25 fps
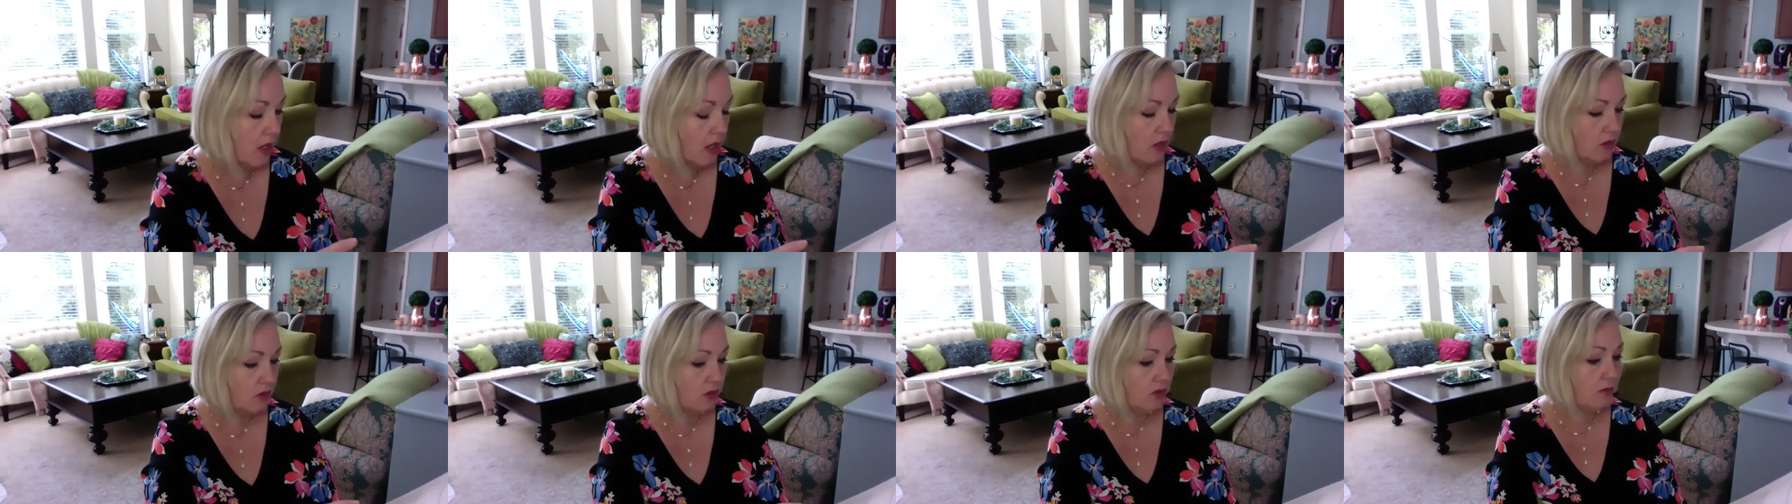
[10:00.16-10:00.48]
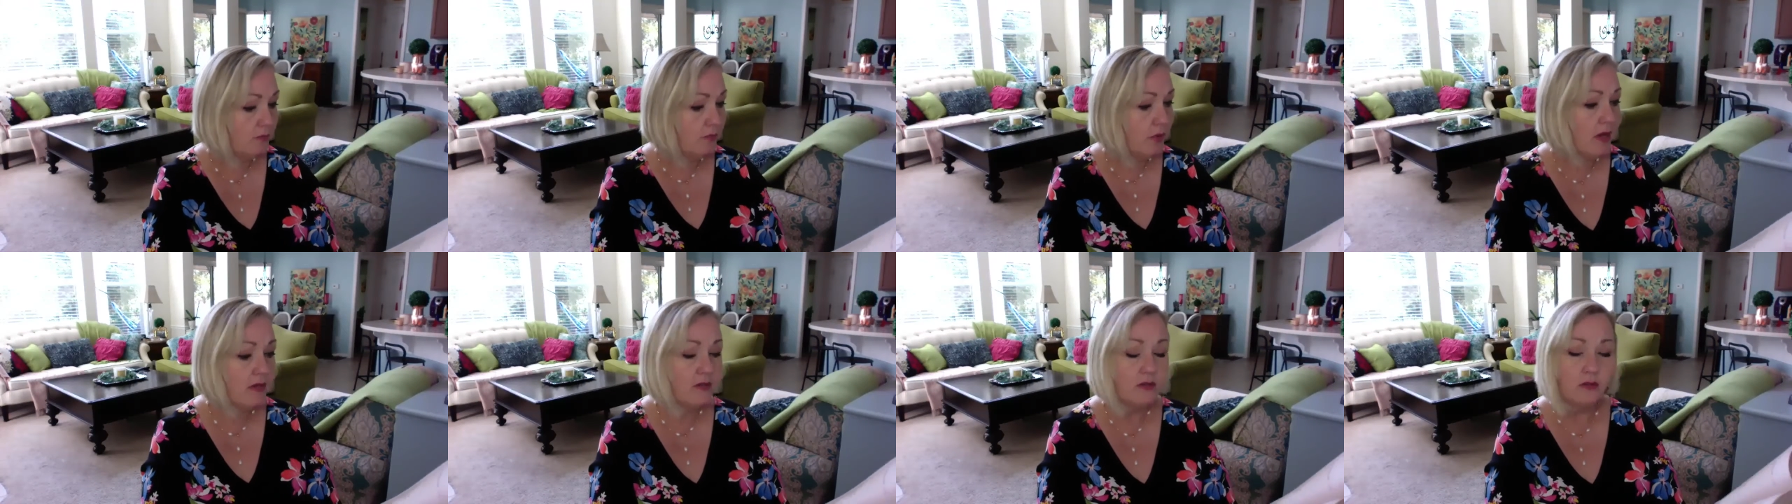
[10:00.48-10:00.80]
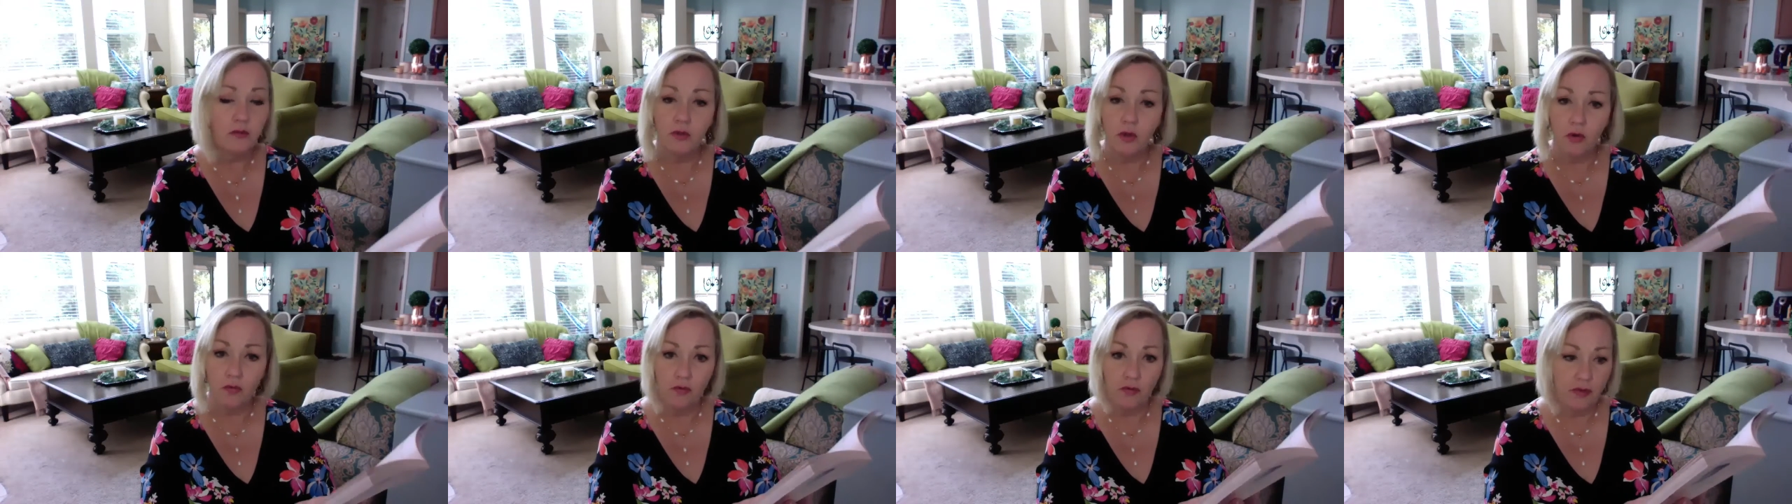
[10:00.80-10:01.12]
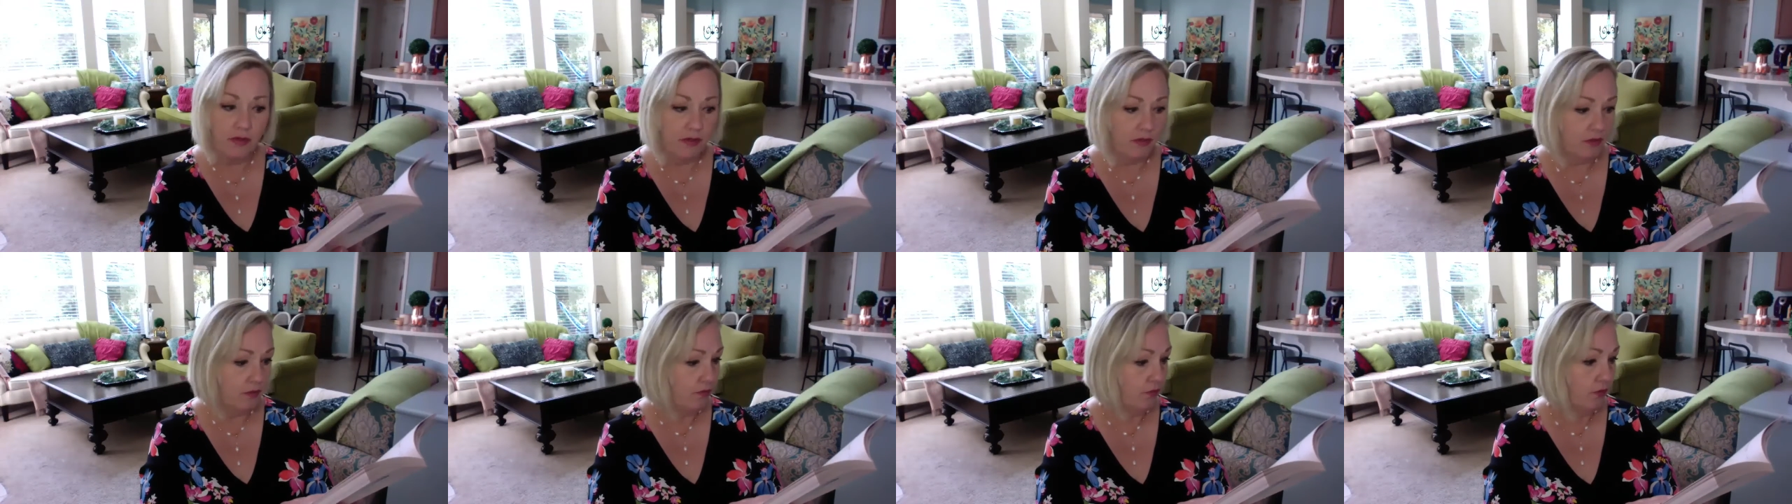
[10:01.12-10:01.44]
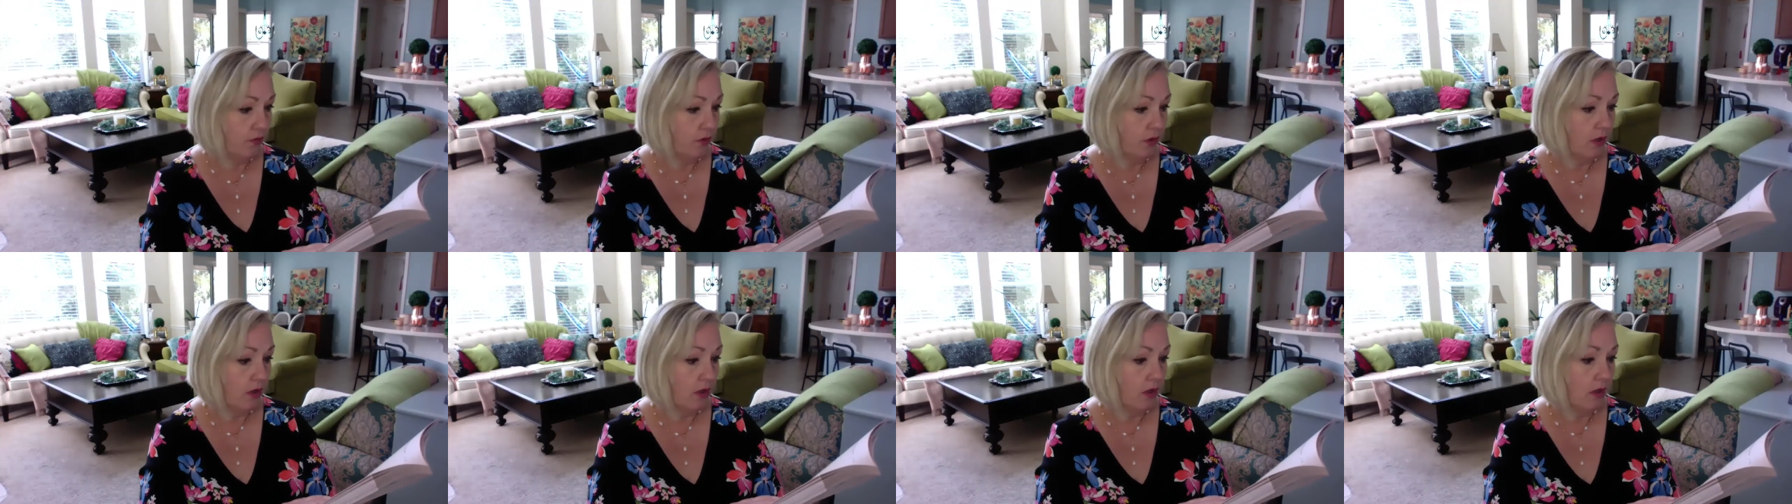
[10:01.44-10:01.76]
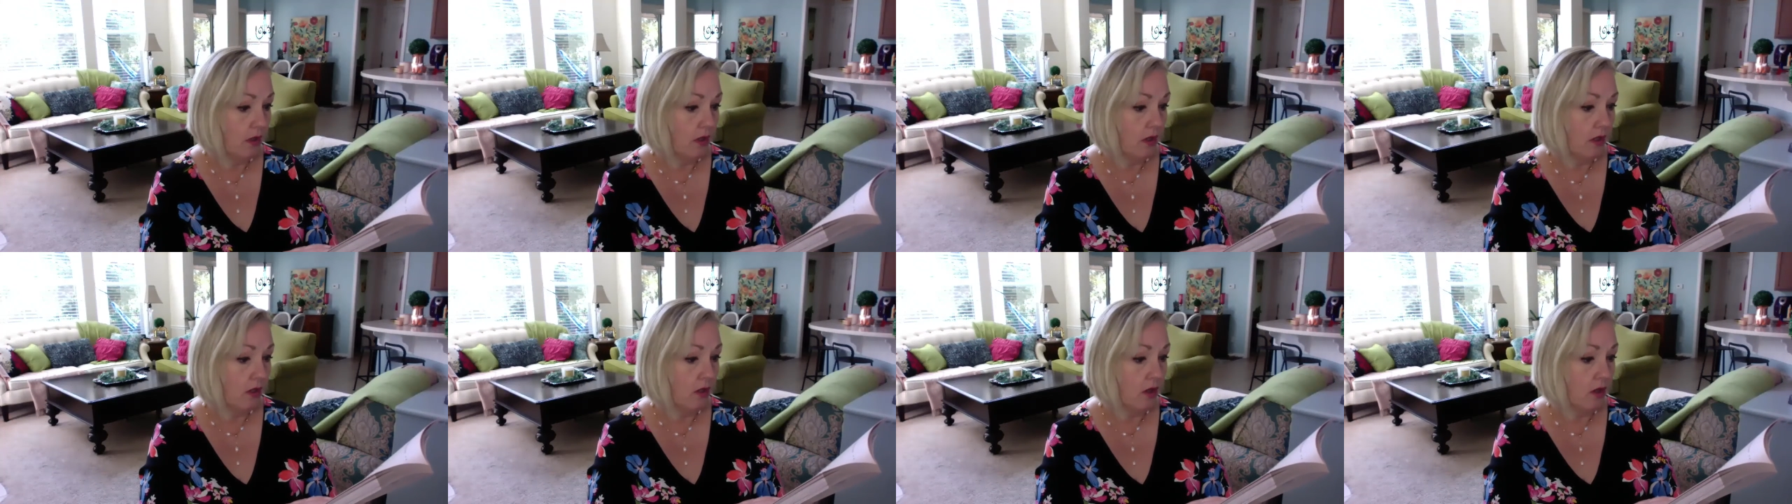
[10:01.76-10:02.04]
She puzzled over this for a